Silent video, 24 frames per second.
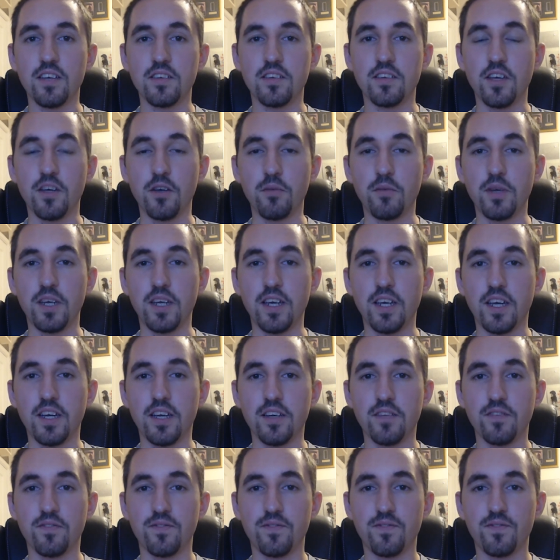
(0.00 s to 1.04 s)
So
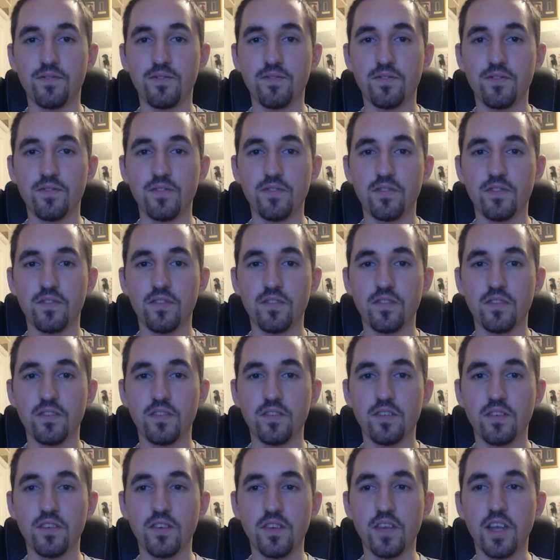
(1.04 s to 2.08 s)
we
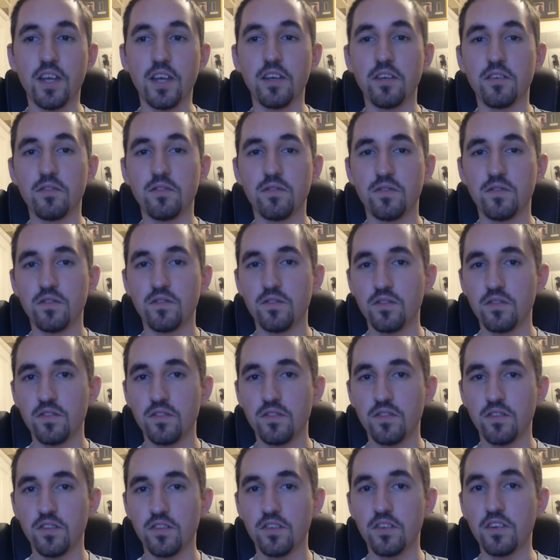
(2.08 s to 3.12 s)
then
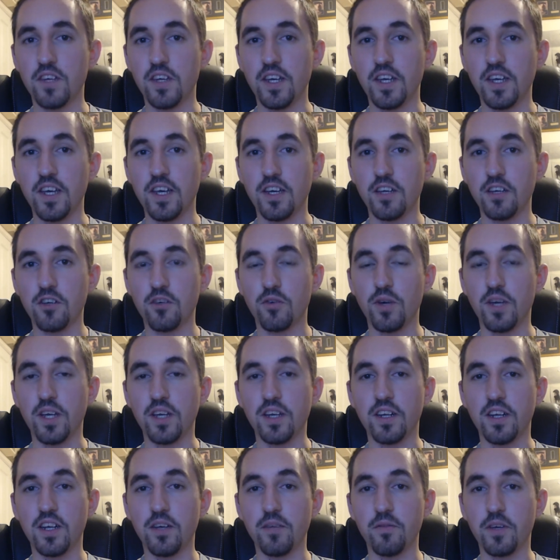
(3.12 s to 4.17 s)
see
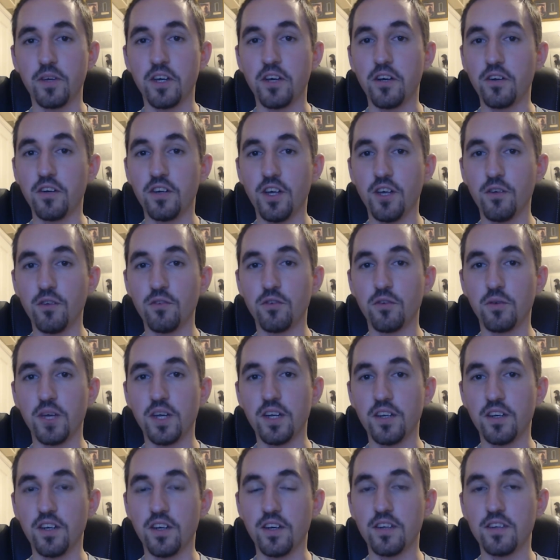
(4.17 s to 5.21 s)
Craig leaving her a note. We
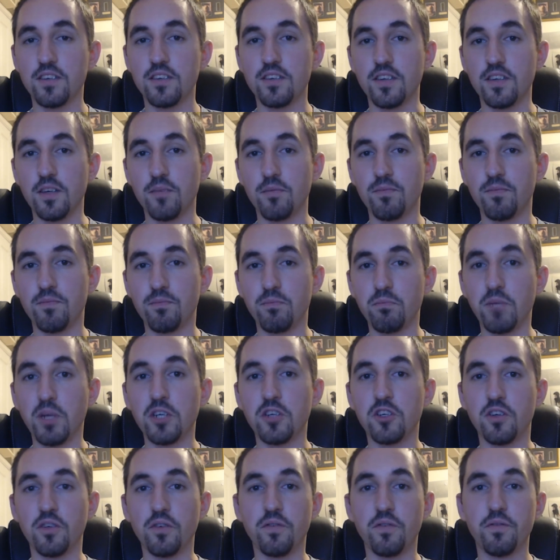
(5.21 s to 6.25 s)
get a nice
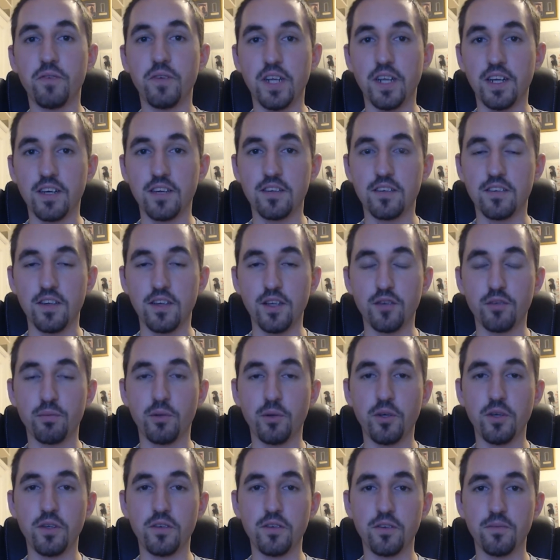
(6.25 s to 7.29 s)
mention of Felix at this
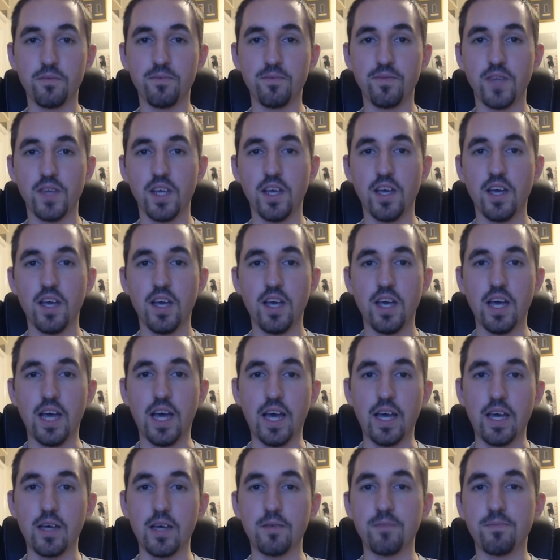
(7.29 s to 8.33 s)
point,
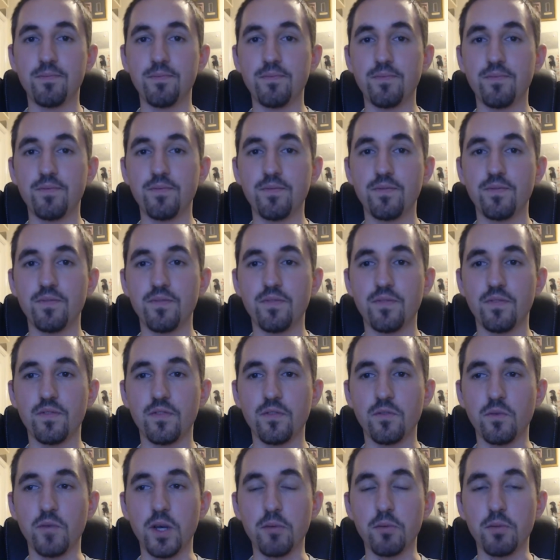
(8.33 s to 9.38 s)

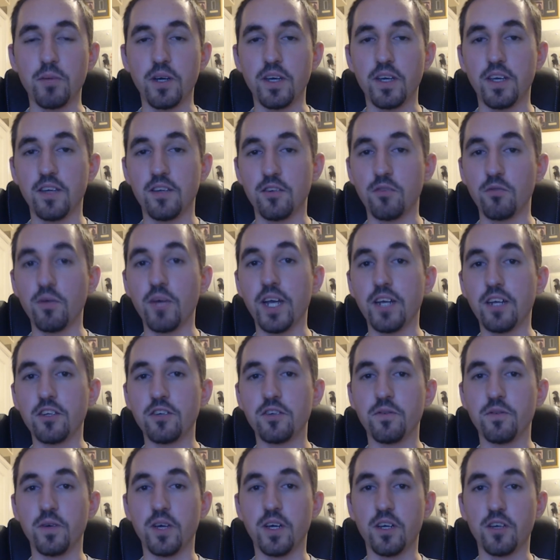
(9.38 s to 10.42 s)
whereby he's
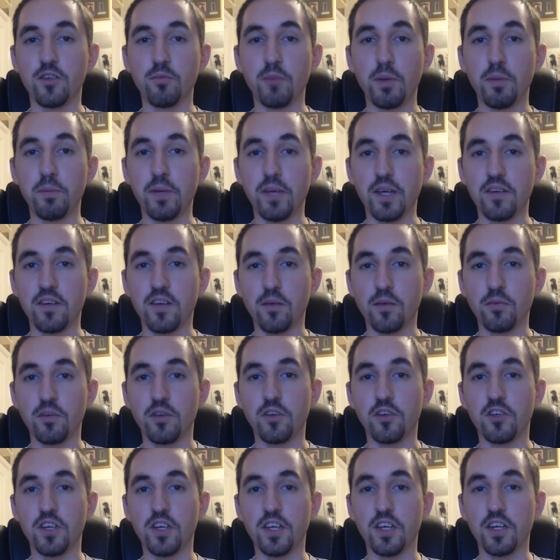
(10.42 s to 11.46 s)
arranged for her to be picked up
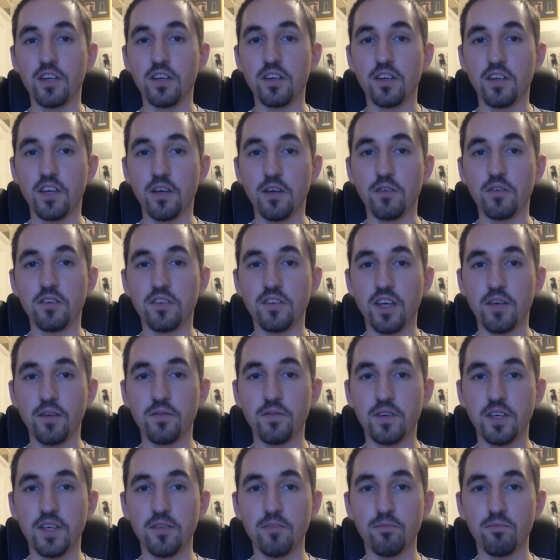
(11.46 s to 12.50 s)
so she can go to
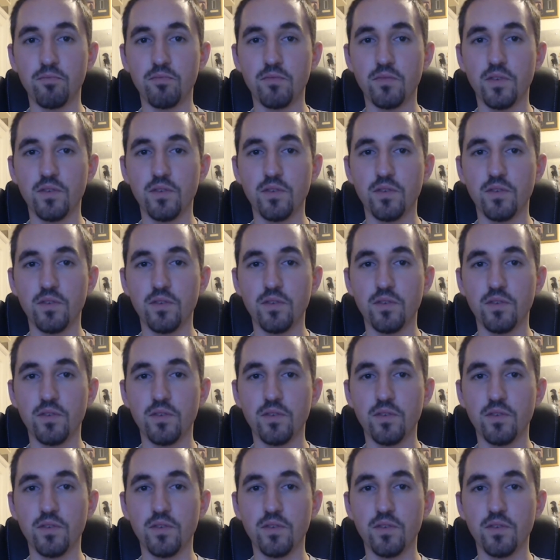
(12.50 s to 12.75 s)
safety.